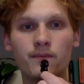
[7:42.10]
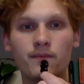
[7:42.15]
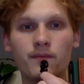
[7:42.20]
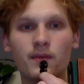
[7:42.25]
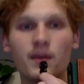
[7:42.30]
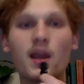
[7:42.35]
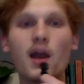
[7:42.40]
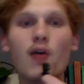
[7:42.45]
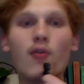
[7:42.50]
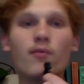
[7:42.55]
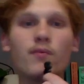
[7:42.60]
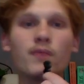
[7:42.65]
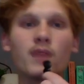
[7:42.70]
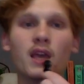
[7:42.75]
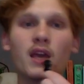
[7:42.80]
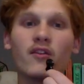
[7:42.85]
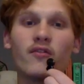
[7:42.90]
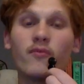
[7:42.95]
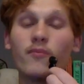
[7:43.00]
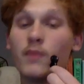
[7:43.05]
Now,
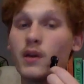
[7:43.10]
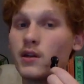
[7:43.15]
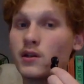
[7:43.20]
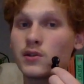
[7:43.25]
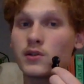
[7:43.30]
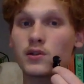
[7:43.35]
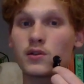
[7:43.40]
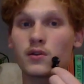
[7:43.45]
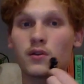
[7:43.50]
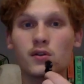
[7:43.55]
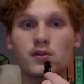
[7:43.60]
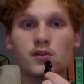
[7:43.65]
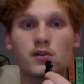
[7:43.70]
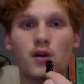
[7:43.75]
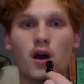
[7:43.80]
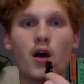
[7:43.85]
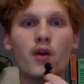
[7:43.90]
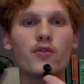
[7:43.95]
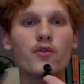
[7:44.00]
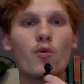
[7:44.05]
if ministers
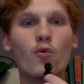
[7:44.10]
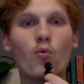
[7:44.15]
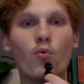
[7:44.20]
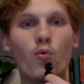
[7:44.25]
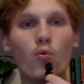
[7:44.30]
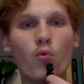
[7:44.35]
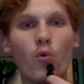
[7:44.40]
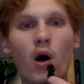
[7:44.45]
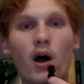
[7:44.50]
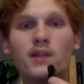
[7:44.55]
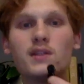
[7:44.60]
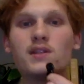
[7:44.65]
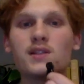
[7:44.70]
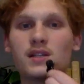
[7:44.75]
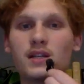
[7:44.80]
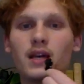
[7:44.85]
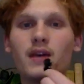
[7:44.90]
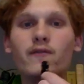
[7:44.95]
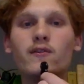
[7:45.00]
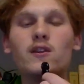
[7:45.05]
are the ones
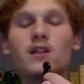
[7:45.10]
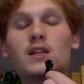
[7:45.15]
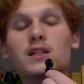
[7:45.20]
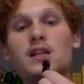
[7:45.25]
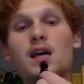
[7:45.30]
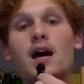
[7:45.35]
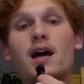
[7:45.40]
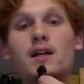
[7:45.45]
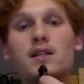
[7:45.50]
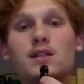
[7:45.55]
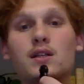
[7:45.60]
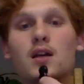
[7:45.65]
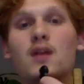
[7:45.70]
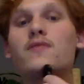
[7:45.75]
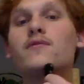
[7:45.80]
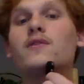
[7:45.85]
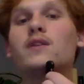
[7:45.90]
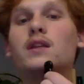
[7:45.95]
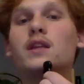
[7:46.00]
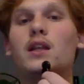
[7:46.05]
given the task
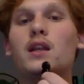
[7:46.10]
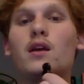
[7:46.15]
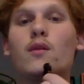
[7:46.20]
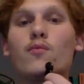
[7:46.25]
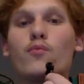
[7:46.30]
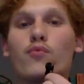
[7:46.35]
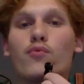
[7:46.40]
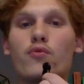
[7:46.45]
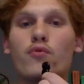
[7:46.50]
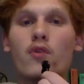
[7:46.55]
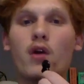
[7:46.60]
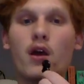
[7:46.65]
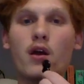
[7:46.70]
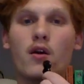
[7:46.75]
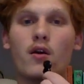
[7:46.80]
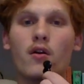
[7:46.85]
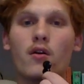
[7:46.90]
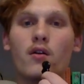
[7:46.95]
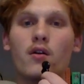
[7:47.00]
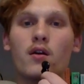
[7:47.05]
of leading
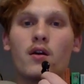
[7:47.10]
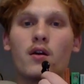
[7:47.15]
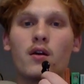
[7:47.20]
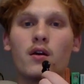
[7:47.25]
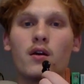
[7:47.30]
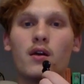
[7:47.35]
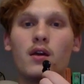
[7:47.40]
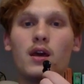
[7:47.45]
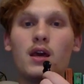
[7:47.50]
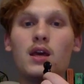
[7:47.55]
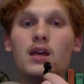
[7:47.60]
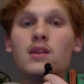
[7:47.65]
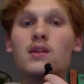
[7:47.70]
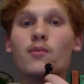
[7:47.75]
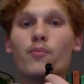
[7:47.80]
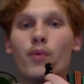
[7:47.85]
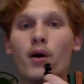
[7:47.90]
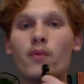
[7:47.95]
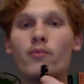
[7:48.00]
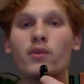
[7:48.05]
prayer in the
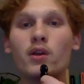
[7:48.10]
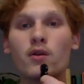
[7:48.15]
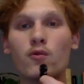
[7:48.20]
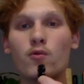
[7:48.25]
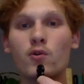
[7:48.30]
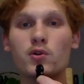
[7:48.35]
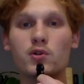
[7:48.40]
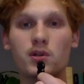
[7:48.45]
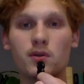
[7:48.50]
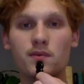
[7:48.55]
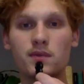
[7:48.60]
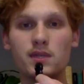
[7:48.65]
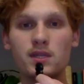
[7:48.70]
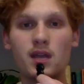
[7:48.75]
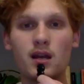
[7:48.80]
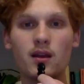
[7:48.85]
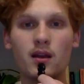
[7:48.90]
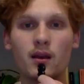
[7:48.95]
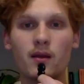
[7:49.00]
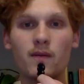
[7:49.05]
public worship
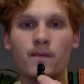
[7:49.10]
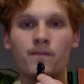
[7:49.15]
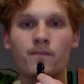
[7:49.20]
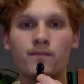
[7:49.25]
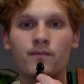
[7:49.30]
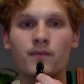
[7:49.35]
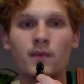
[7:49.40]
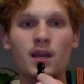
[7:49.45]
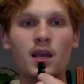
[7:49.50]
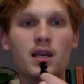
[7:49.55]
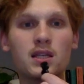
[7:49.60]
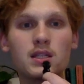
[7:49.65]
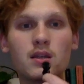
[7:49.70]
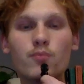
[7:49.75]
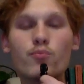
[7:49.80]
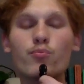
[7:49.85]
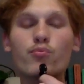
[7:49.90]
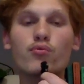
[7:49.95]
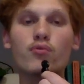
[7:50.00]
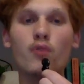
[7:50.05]
setting, is
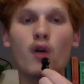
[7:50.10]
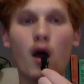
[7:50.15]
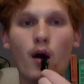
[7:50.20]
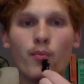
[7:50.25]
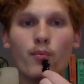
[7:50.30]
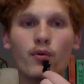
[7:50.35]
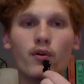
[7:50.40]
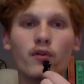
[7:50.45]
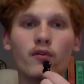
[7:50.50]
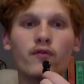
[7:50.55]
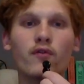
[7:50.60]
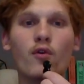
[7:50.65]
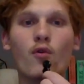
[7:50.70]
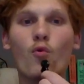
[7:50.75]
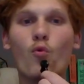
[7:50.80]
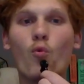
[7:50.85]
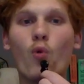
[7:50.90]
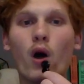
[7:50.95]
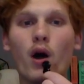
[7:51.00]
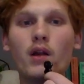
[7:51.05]
it proper for
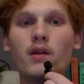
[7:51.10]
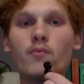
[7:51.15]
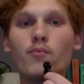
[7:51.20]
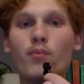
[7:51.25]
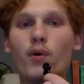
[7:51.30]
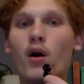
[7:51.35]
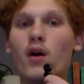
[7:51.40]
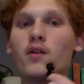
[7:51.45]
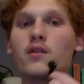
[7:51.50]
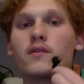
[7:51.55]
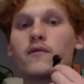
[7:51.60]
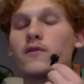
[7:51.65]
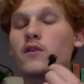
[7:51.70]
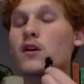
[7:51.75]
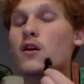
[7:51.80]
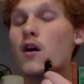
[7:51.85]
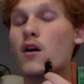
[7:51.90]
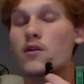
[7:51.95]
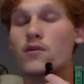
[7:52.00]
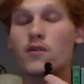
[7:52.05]
one part of the
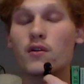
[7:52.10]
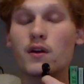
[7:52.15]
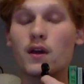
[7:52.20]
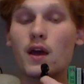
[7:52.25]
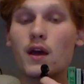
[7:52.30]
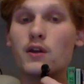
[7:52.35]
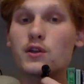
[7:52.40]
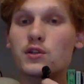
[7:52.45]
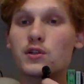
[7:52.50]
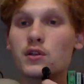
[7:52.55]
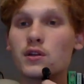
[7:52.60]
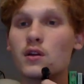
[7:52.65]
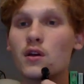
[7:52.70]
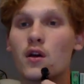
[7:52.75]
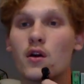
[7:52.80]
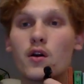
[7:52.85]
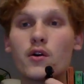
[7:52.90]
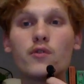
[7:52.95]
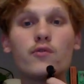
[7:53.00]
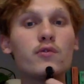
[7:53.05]
congregation
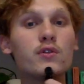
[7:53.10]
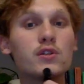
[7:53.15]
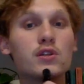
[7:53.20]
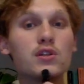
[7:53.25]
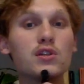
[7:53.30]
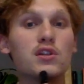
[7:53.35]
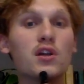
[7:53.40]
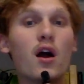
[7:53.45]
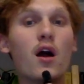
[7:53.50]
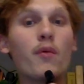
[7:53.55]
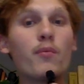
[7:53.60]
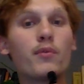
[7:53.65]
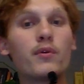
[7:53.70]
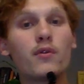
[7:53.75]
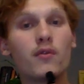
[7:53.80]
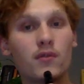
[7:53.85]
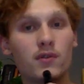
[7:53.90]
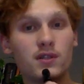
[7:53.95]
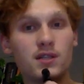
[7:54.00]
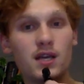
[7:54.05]
who has not been
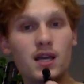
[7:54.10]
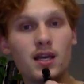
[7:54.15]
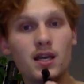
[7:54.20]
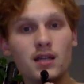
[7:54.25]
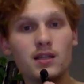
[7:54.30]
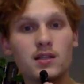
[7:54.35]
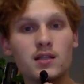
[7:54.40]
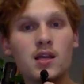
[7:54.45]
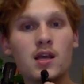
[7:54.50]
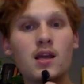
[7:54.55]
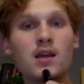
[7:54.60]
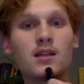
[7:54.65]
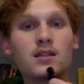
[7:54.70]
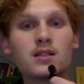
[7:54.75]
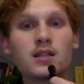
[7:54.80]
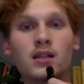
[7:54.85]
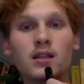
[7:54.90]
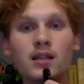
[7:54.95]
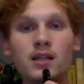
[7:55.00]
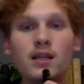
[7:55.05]
ordained
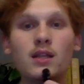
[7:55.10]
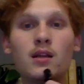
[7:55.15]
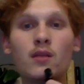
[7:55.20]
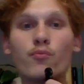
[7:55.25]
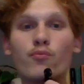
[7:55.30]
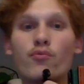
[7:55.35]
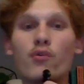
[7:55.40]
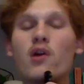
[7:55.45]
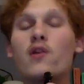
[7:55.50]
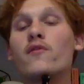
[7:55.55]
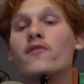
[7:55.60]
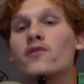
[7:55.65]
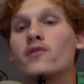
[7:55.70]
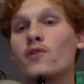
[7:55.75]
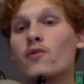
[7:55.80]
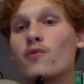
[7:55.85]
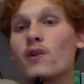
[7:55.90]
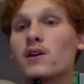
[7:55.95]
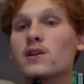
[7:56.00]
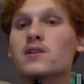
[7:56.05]
to lead in prayer for
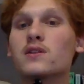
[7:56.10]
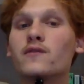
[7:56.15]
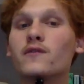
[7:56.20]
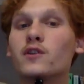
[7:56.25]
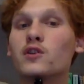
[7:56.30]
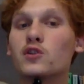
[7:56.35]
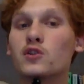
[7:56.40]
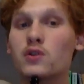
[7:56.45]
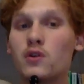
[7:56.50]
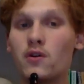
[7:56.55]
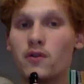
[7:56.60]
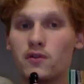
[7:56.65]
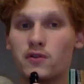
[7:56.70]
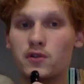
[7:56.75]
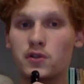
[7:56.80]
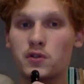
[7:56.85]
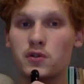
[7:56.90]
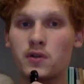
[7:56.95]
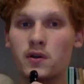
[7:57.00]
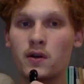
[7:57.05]
the rest of the
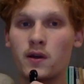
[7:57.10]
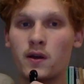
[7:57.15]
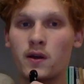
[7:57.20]
church?